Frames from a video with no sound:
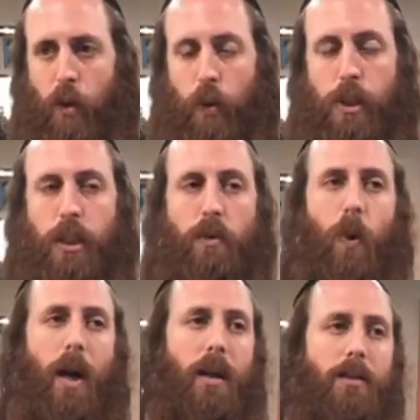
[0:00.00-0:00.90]
which
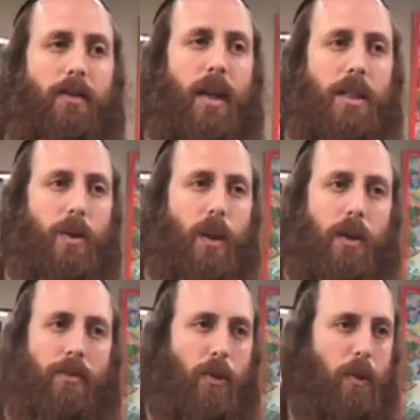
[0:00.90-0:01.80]
advice to
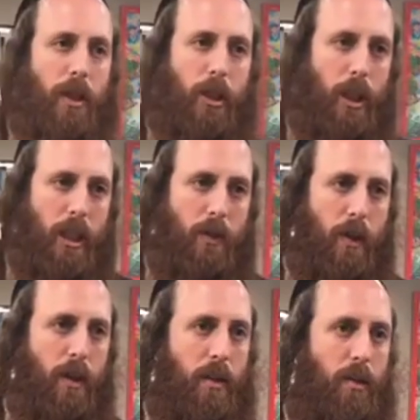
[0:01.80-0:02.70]
give to my
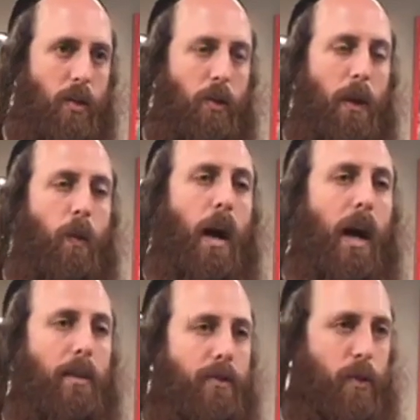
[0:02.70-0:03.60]
children, to my
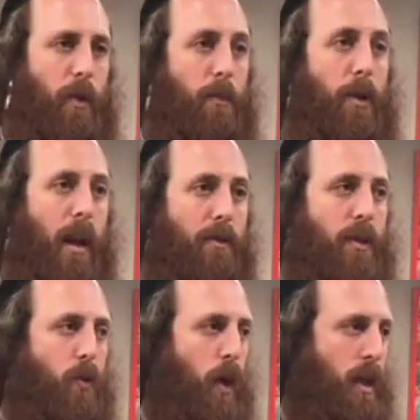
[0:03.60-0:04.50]
wife, to my
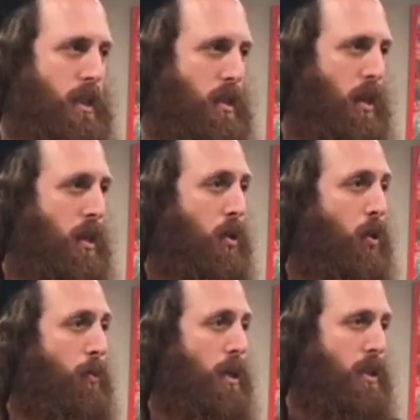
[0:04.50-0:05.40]
beloved ones,
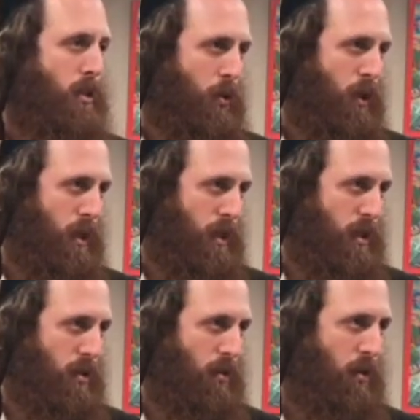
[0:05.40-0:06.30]
to my students.